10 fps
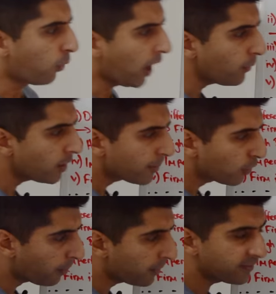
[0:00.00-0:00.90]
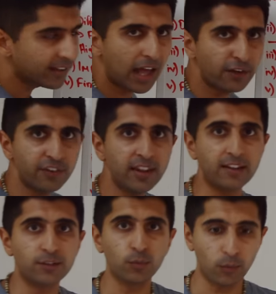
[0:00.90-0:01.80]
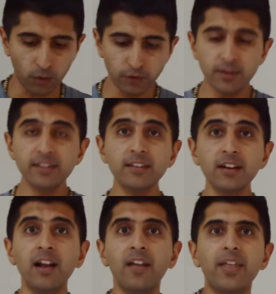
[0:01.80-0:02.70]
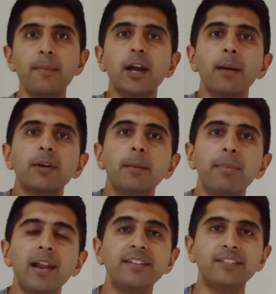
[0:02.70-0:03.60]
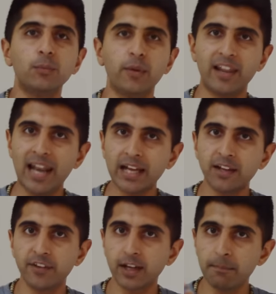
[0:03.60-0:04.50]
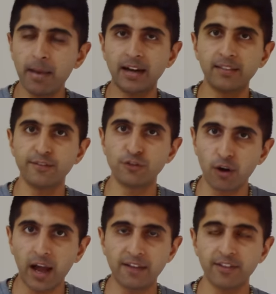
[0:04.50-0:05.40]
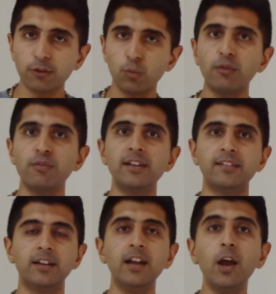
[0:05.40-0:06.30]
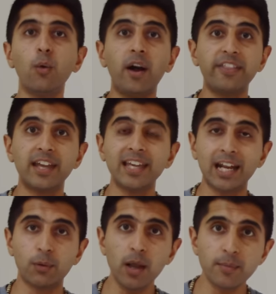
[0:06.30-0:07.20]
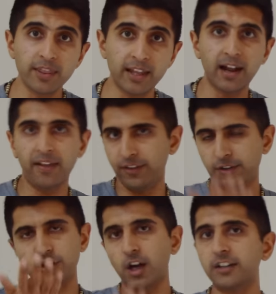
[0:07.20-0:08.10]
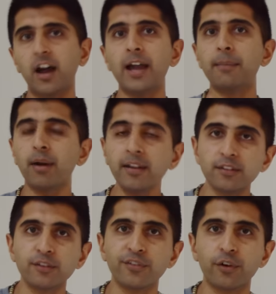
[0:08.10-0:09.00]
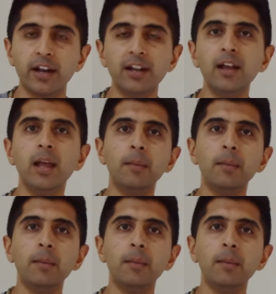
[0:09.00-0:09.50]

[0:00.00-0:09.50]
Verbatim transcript: Why would a monopolist allow for this? Well, one reason, they become complacent with a lack of a competitive drive. That's one reason why they can get away with it and thus charge higher prices for it.